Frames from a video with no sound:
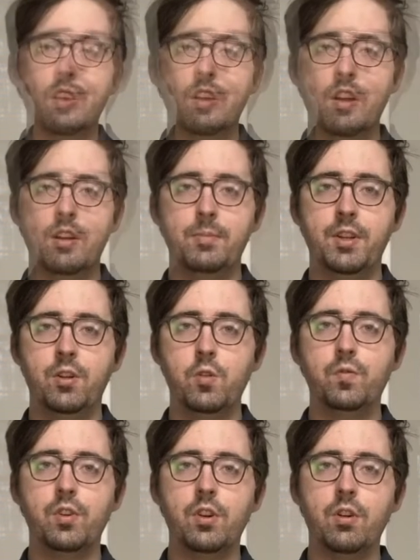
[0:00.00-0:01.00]
And
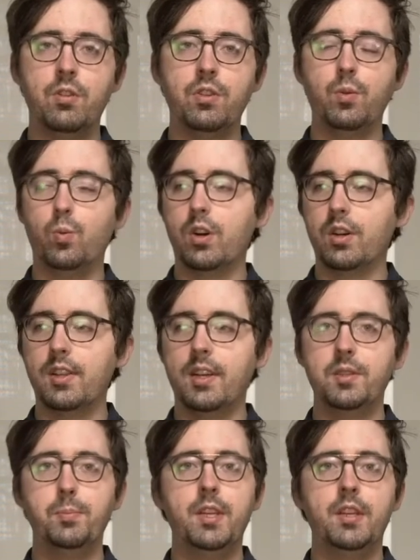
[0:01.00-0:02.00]
overall, the work
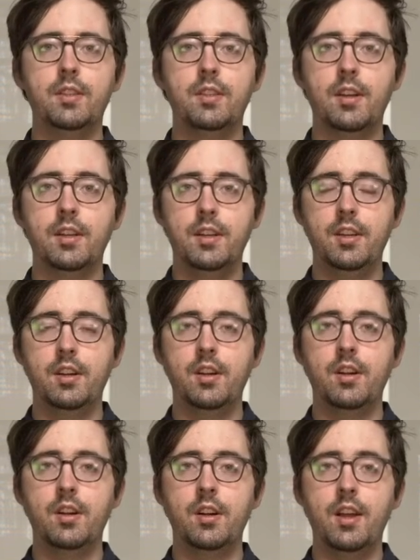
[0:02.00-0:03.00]
that's being done
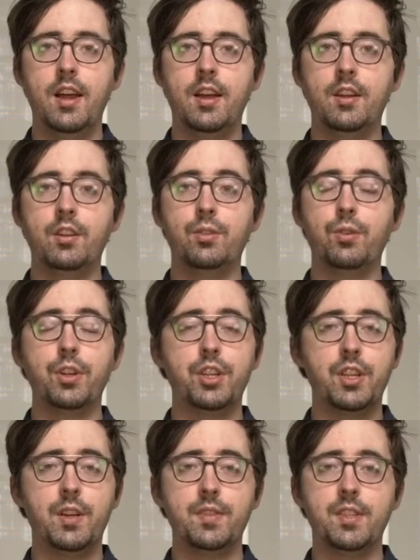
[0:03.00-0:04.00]
here at Growing
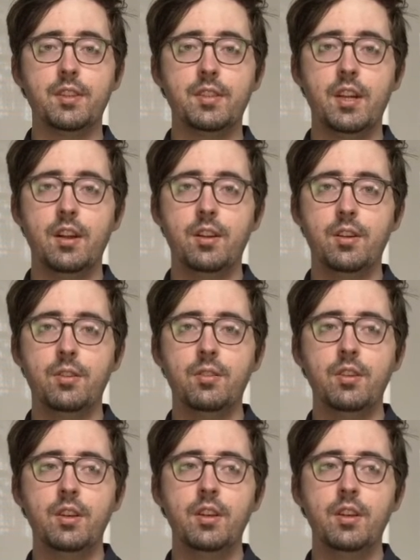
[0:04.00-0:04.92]
Chefs Ontario